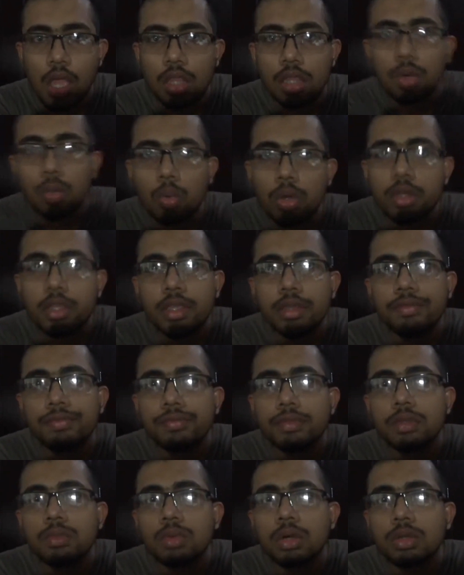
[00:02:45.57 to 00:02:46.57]
Now, what if
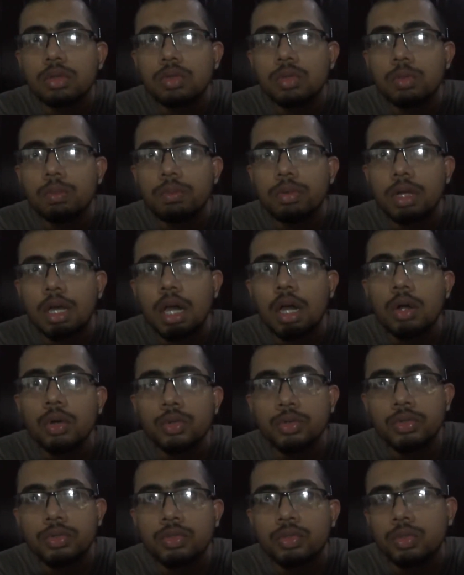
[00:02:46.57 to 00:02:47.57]
you want to
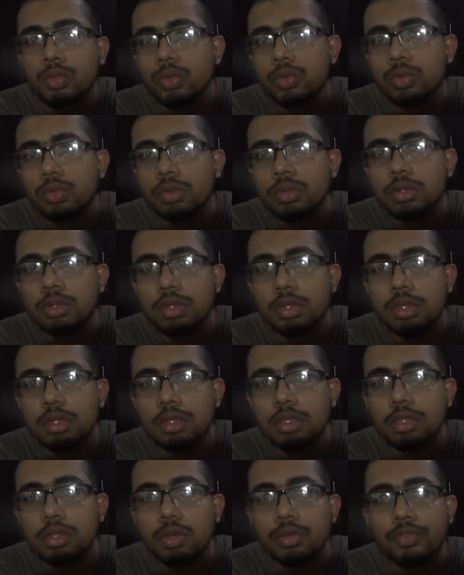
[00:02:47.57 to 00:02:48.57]
browse through
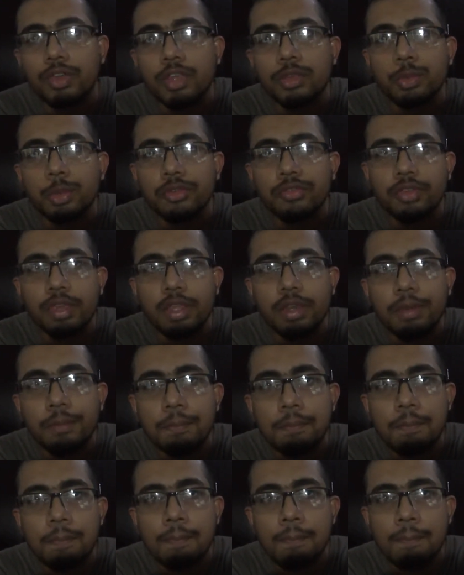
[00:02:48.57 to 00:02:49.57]
your Facebook feed?
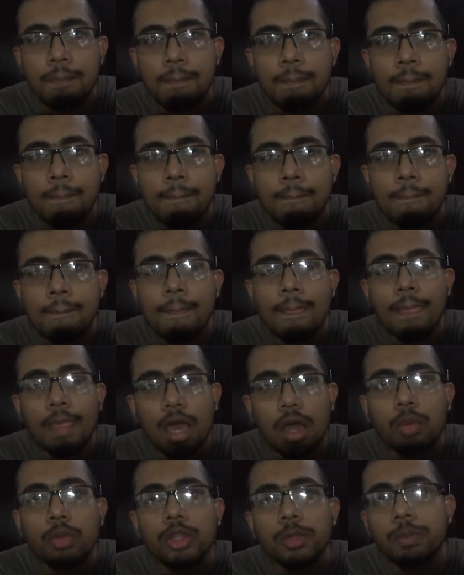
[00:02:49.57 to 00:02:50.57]

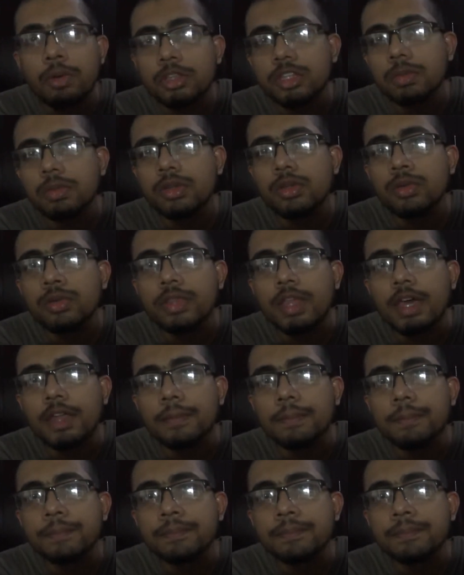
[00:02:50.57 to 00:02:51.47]
How would you possibly do that?